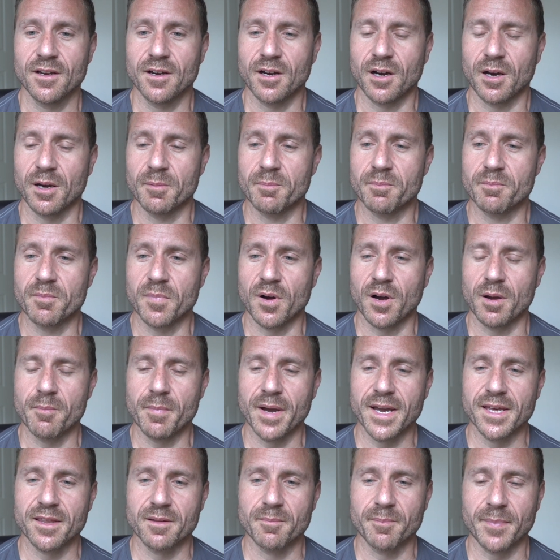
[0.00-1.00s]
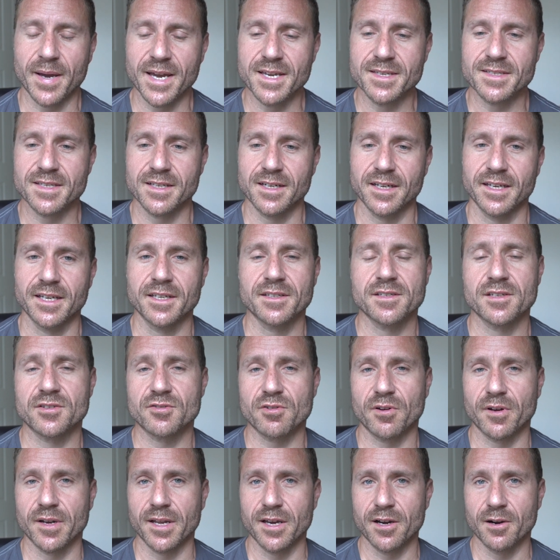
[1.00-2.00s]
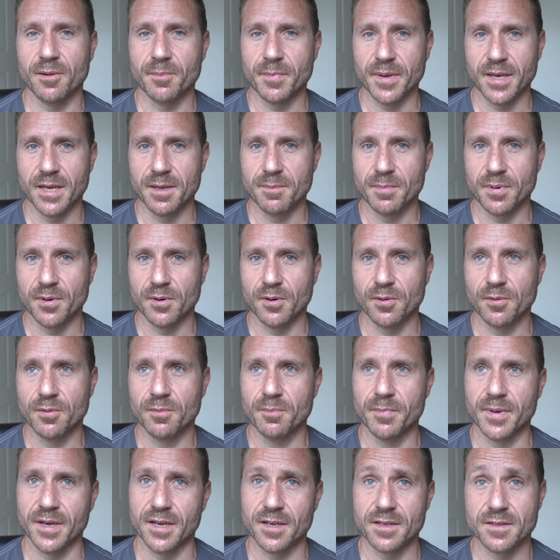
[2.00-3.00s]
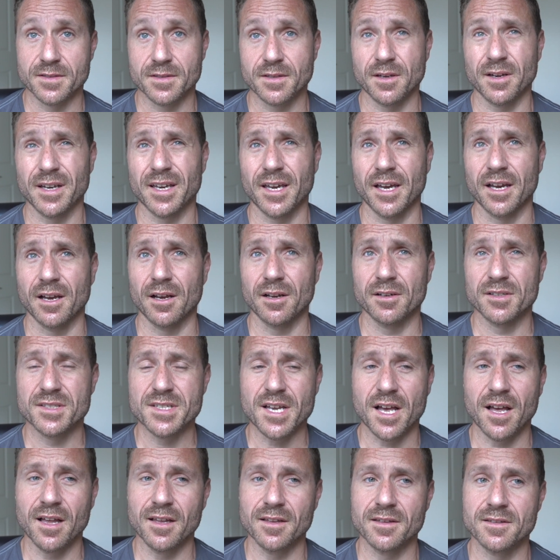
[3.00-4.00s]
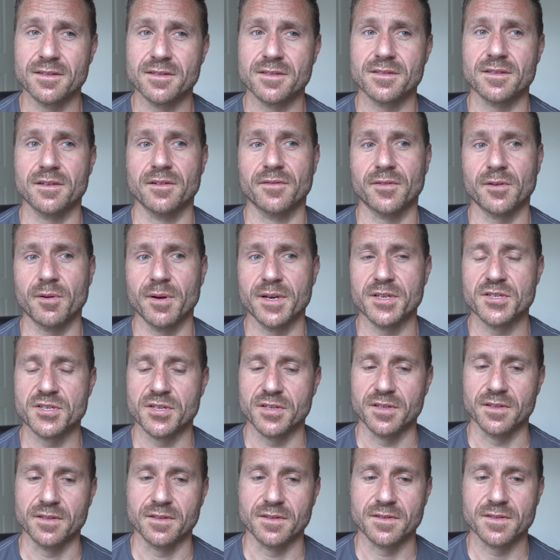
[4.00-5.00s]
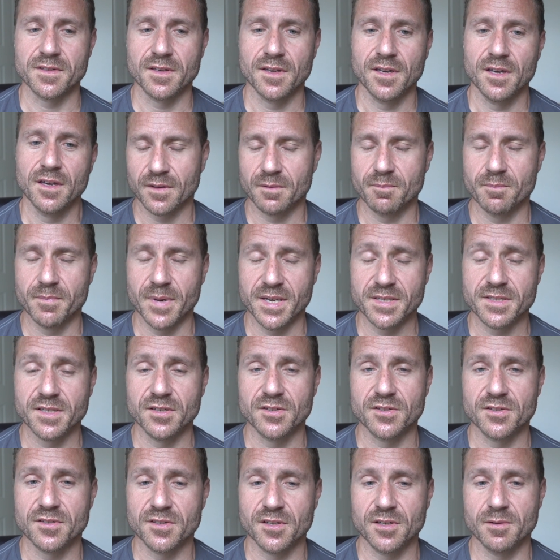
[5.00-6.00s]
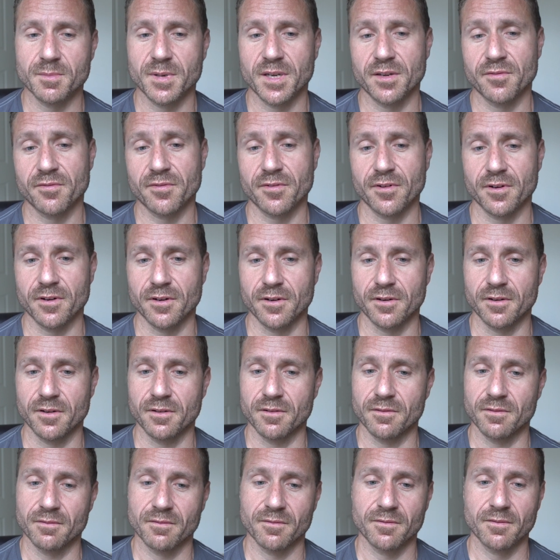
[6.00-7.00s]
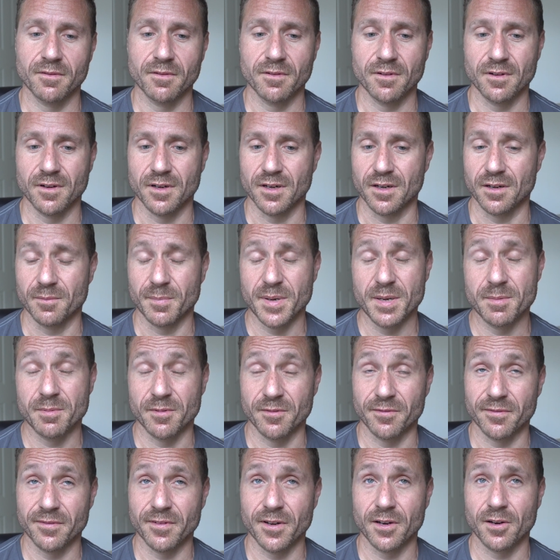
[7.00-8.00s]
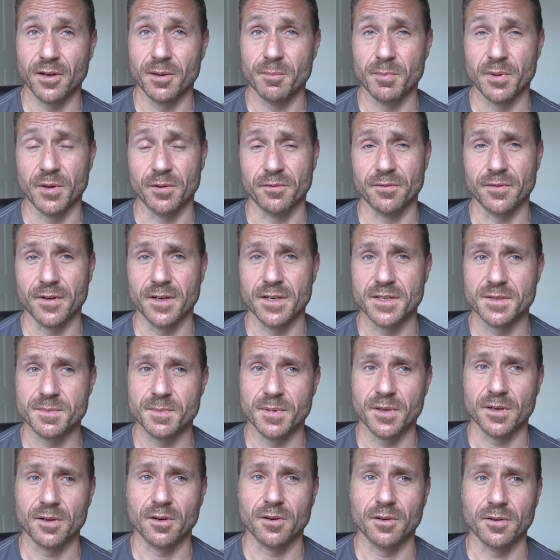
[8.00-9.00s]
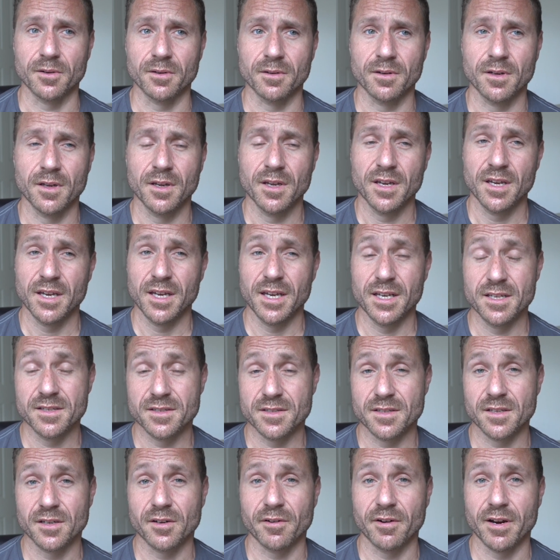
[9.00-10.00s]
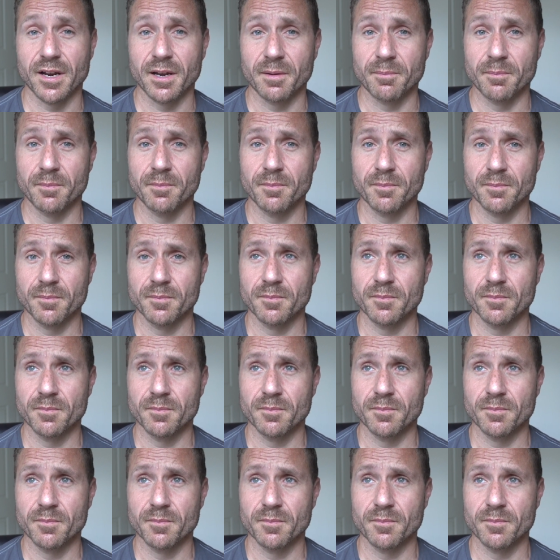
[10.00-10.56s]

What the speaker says: I make them basically to try and help people, because I get tons of questions messaged to me through people following me on Facebook, on Instagram,